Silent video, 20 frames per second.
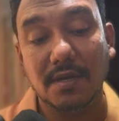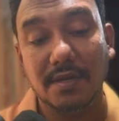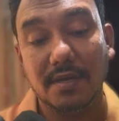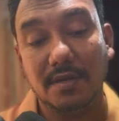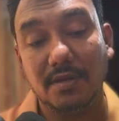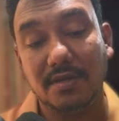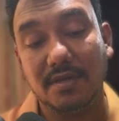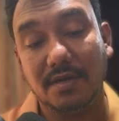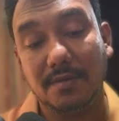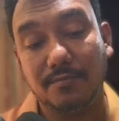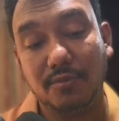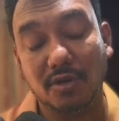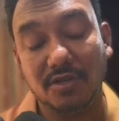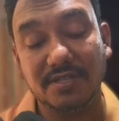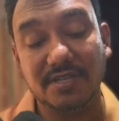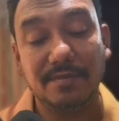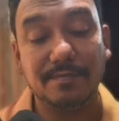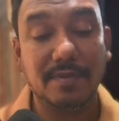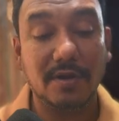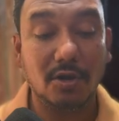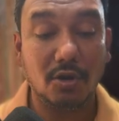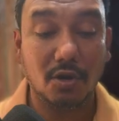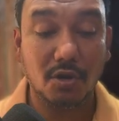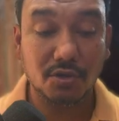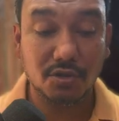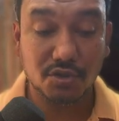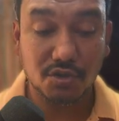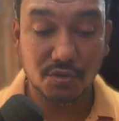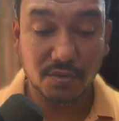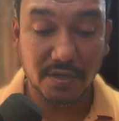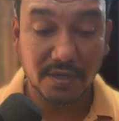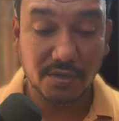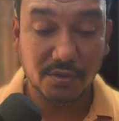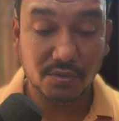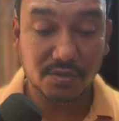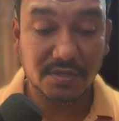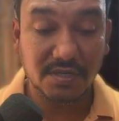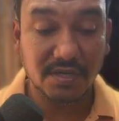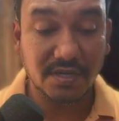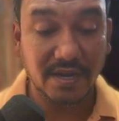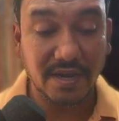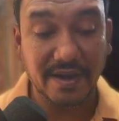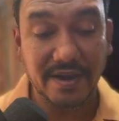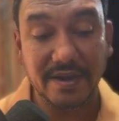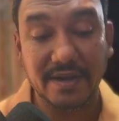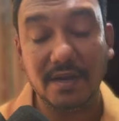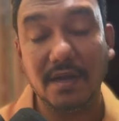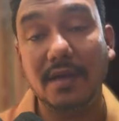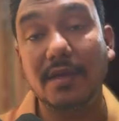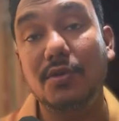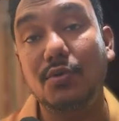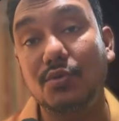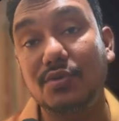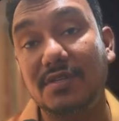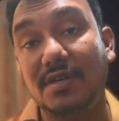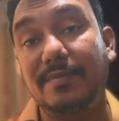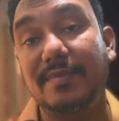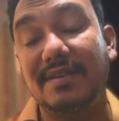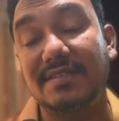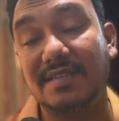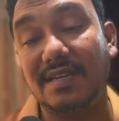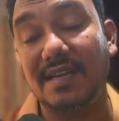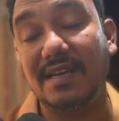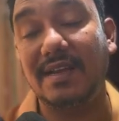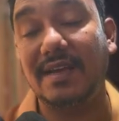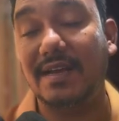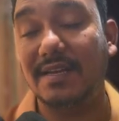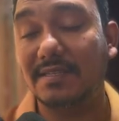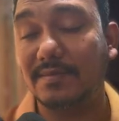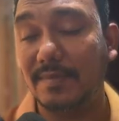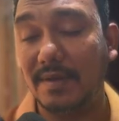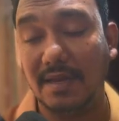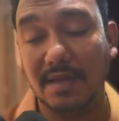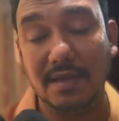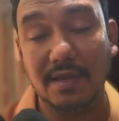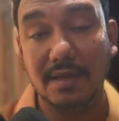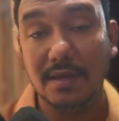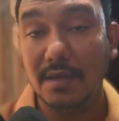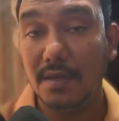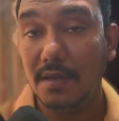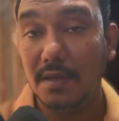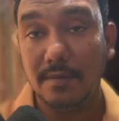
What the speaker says: The project belongs to a user, and a user basically has many